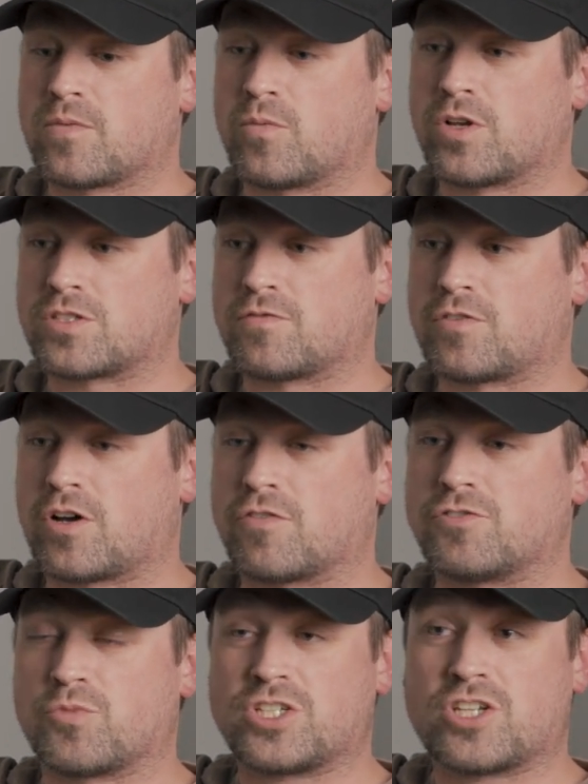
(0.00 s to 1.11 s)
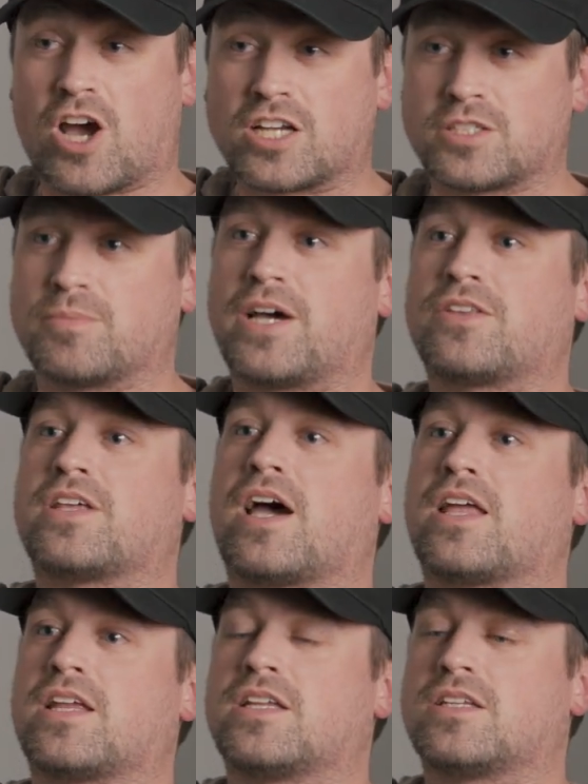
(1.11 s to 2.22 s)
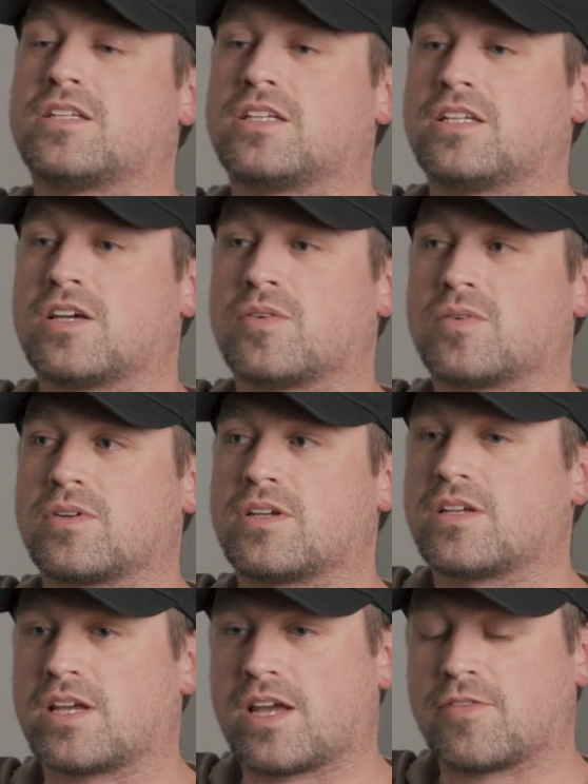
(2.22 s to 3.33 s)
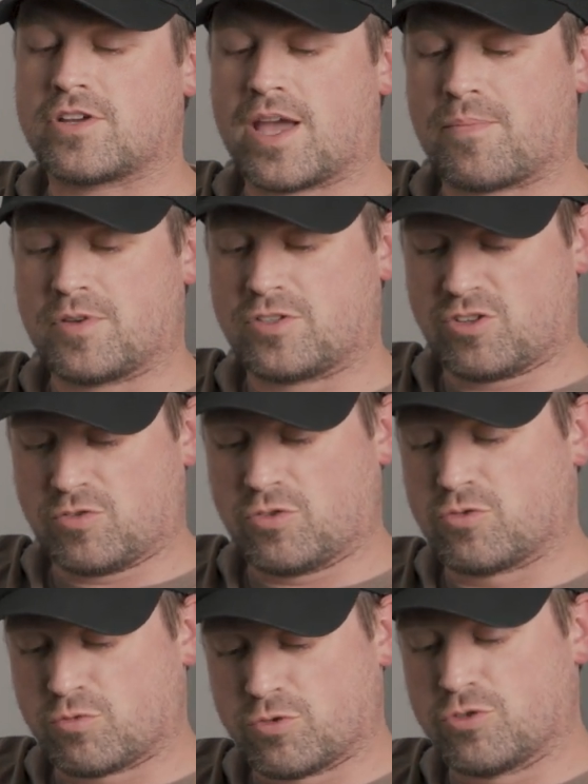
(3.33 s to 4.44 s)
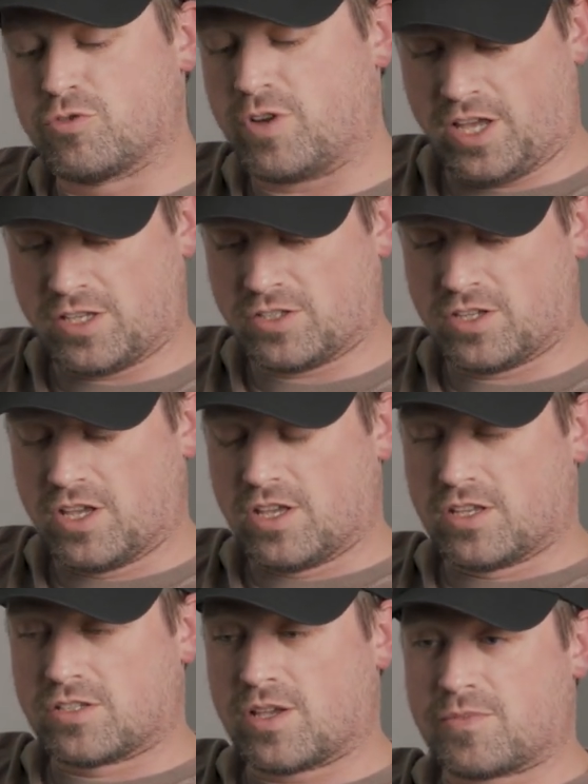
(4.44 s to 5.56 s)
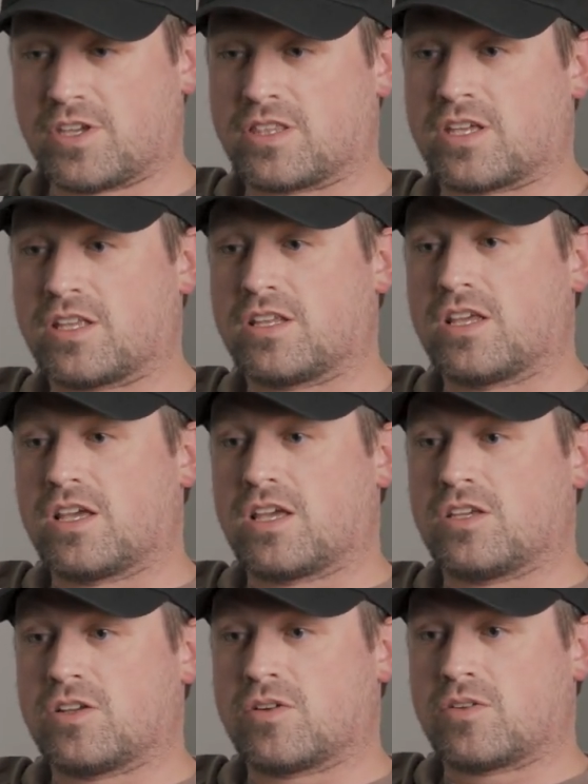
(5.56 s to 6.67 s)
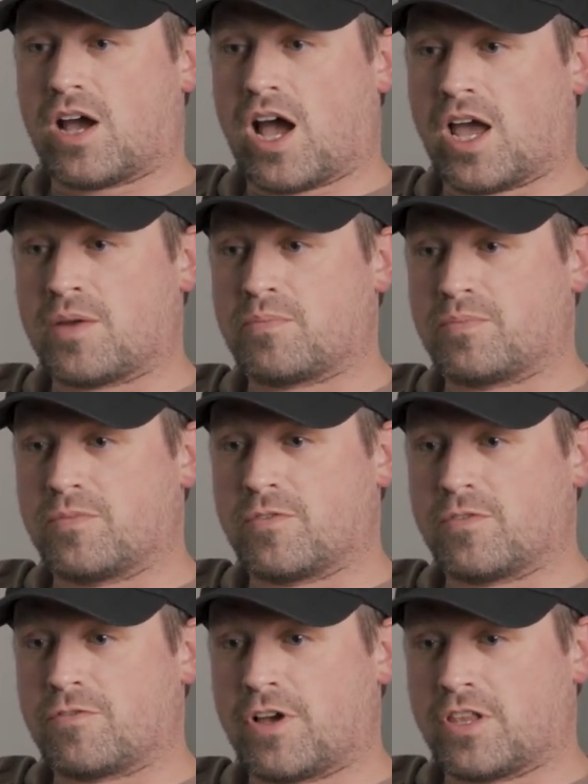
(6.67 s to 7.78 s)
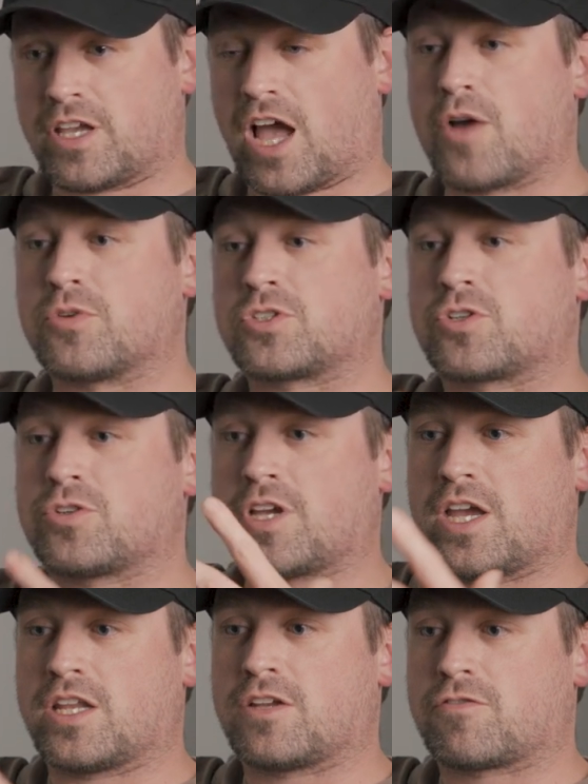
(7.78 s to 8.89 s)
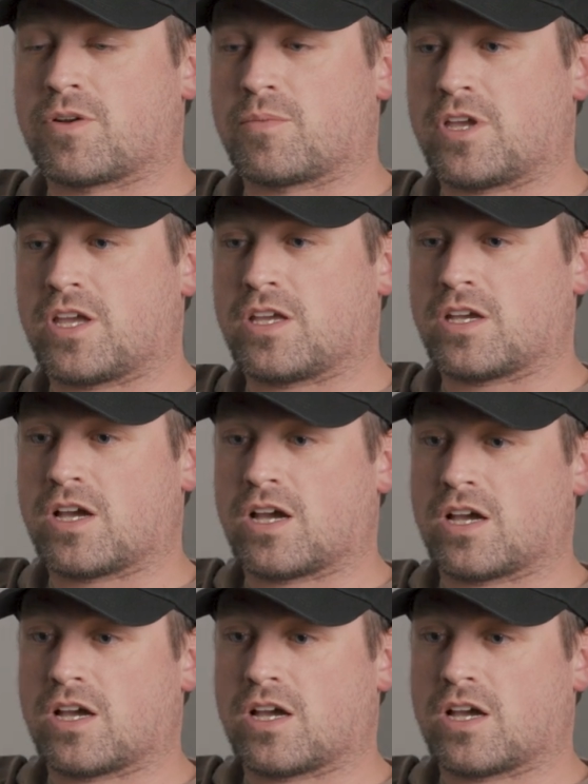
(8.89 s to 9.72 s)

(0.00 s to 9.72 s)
was involved, and we talked about that. And it, every episode grew as something that, I felt like I was creating from a